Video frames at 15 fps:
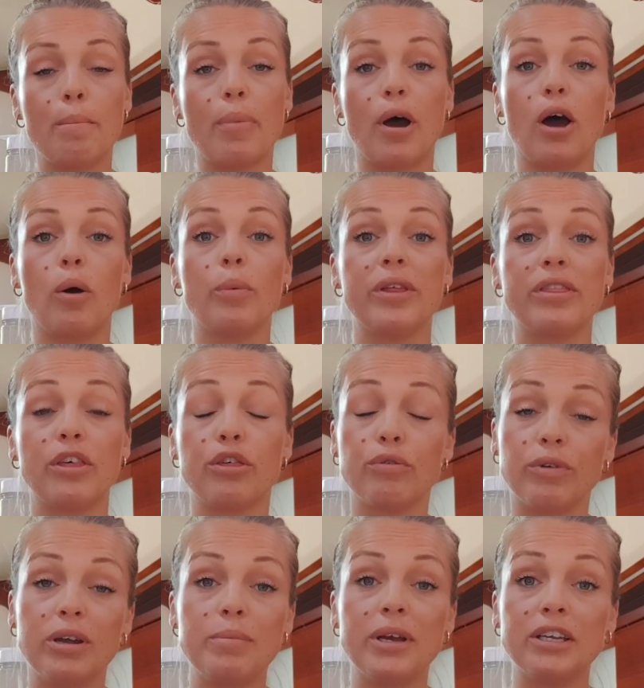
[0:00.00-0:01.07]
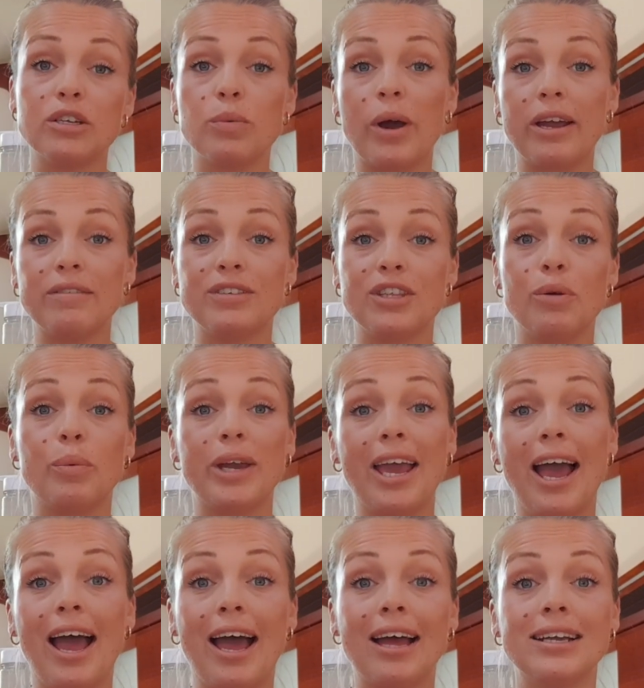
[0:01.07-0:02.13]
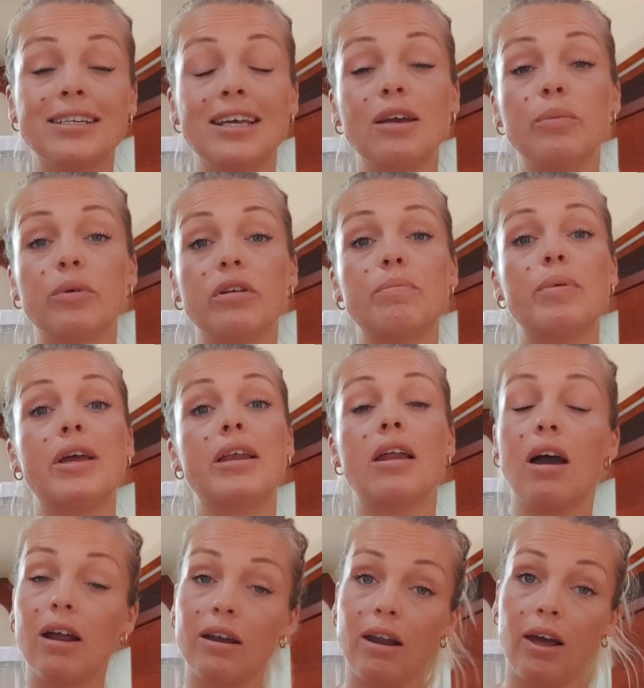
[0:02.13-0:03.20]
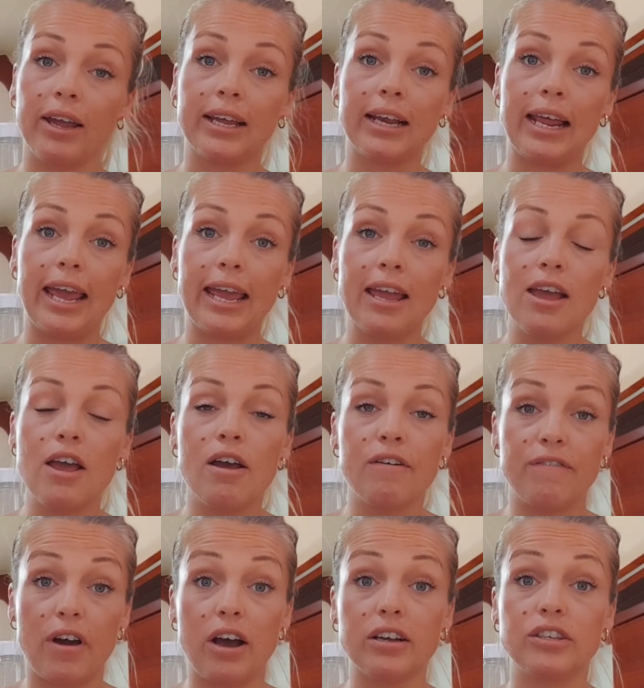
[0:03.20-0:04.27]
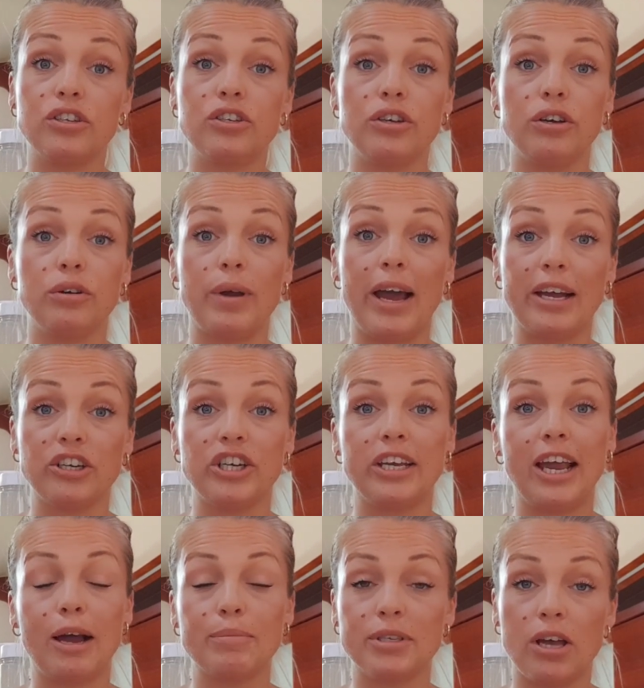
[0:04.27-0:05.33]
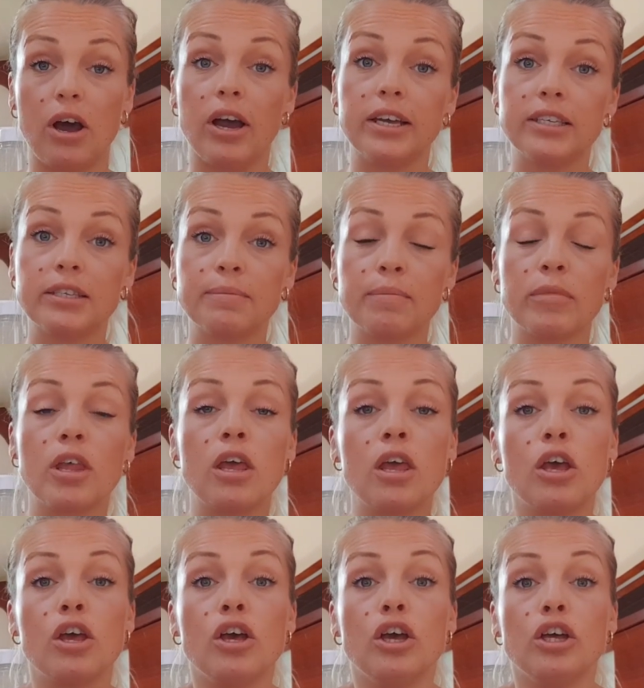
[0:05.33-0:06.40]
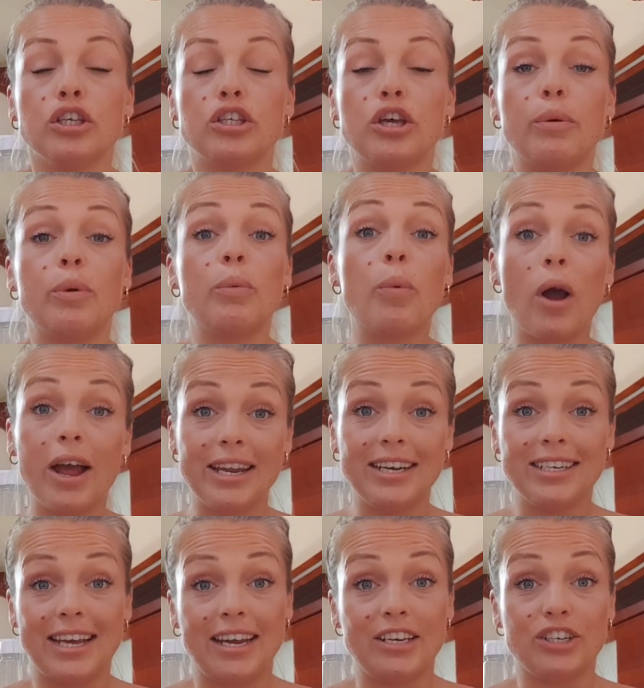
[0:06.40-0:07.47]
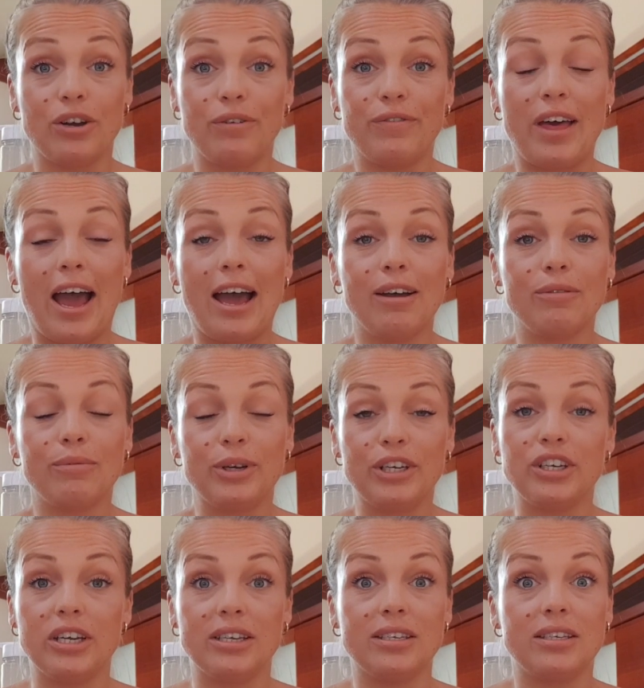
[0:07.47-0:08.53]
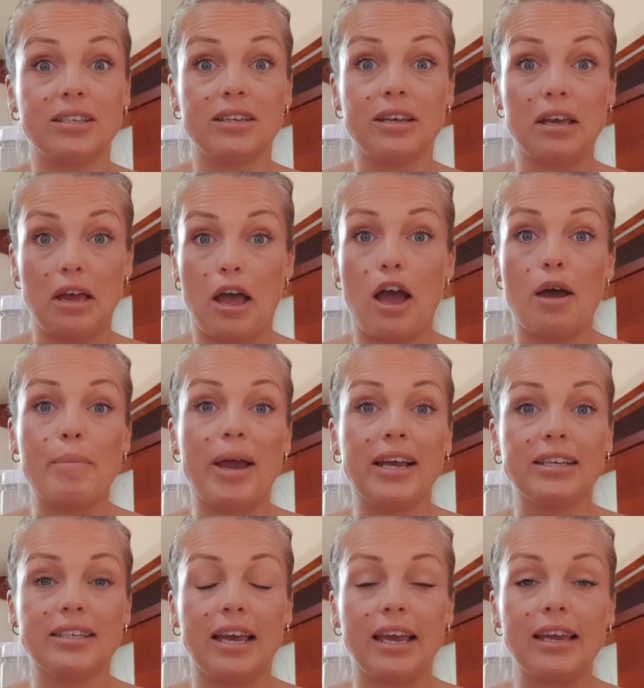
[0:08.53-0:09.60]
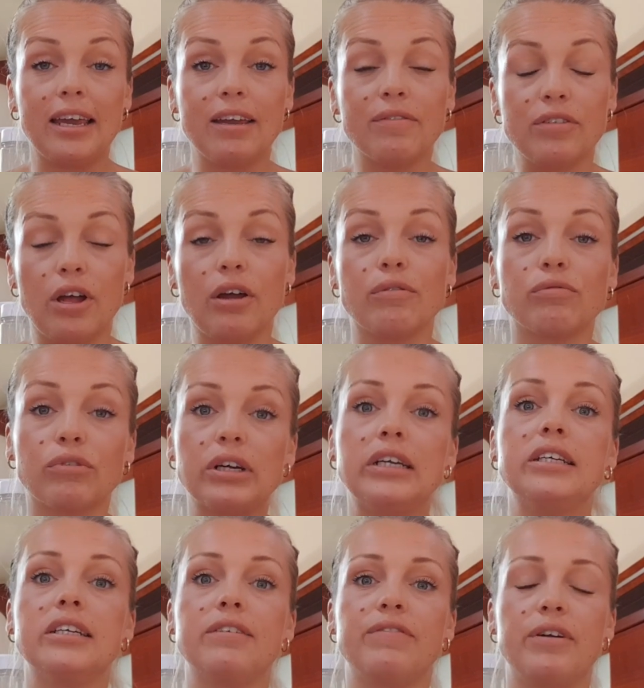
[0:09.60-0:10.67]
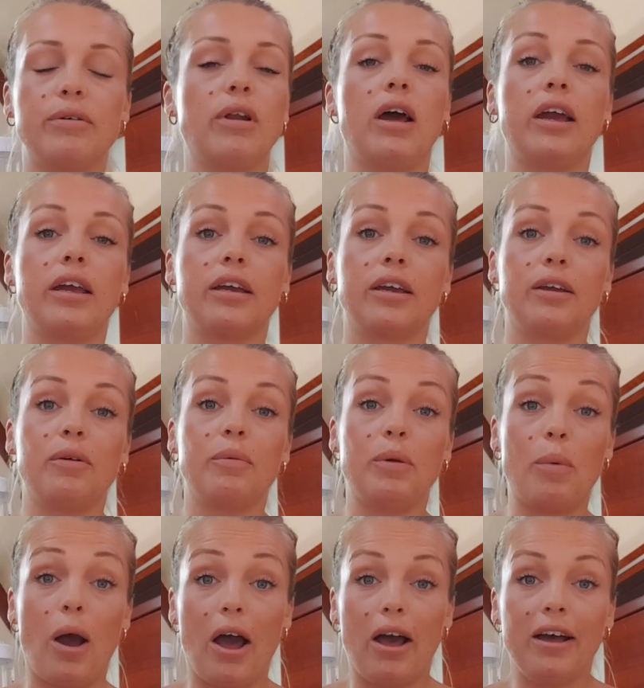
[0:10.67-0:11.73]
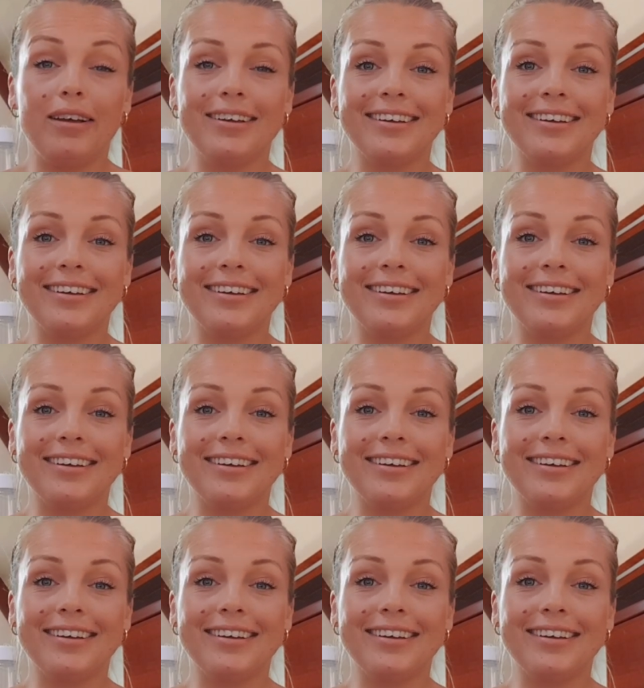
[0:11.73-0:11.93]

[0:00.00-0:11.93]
But with the 3 meter waves that we had, it would have been unlikely for us to actually capsize. So we weren't in danger of that, which is amazing, even though it really did feel like we were.